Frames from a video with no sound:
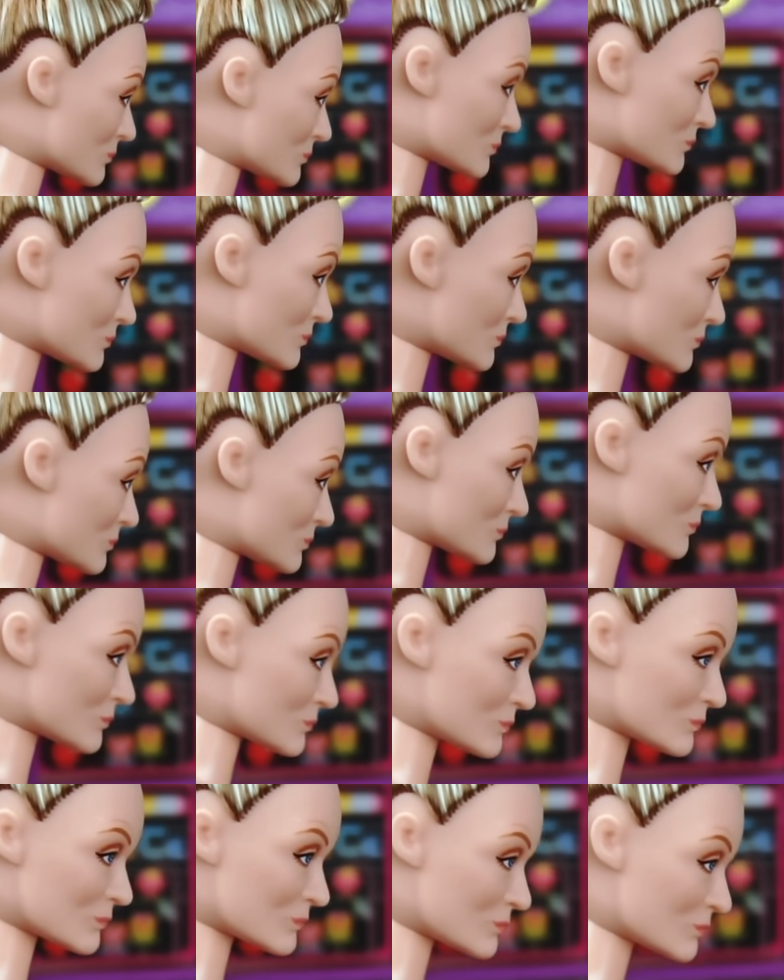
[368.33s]
no
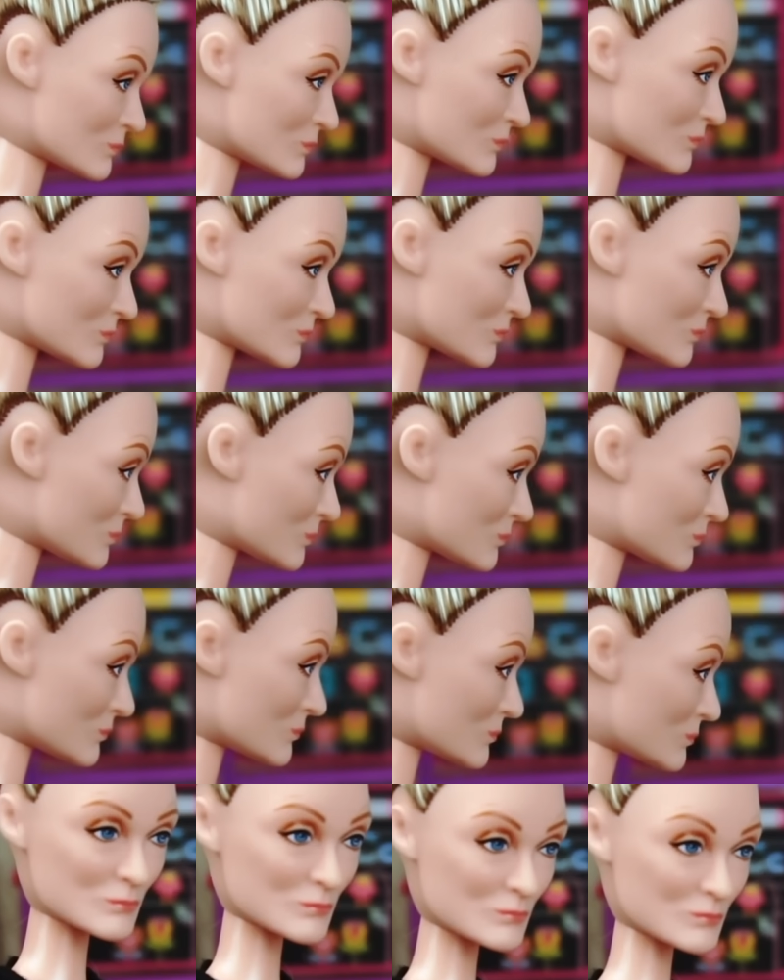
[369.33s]
notes,
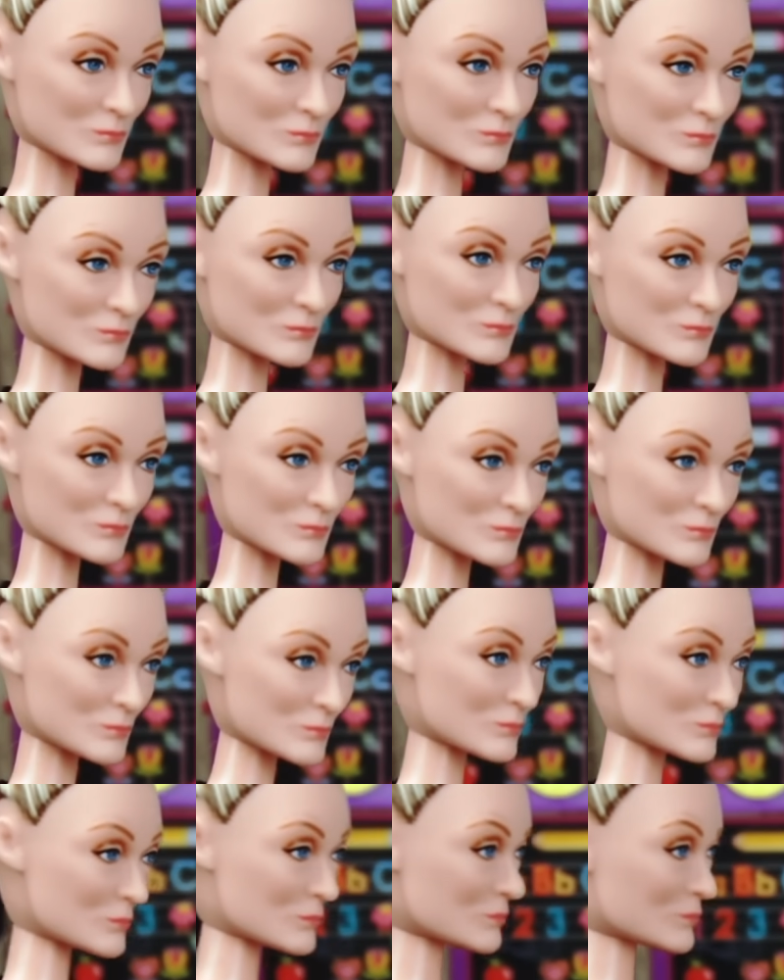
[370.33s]
everything away.
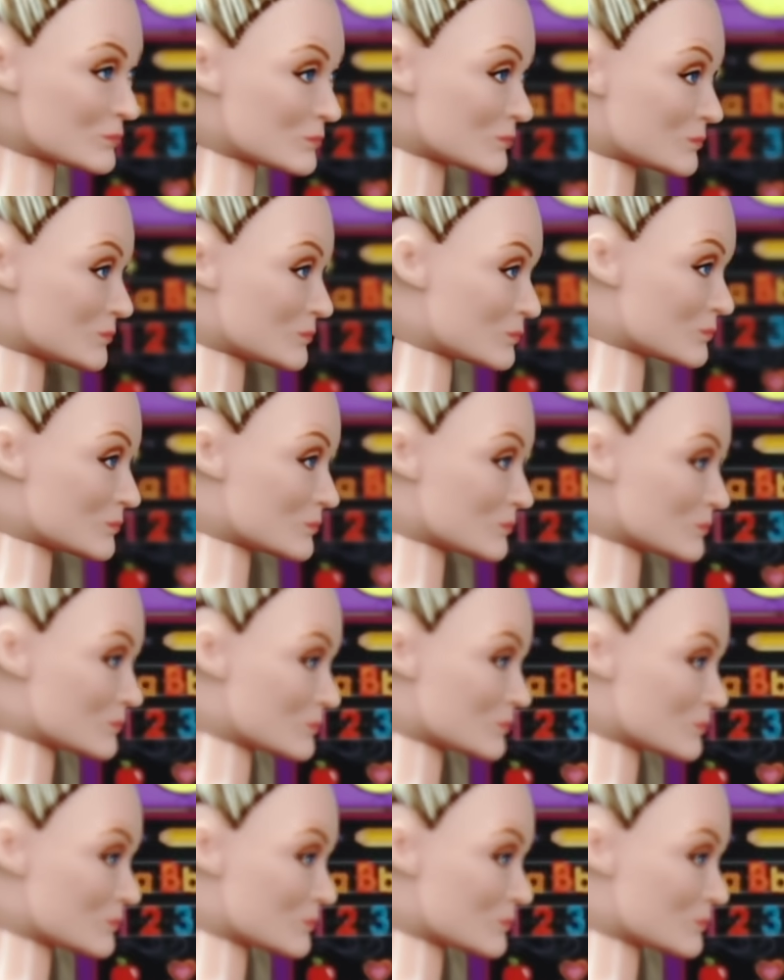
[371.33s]
Only pencil.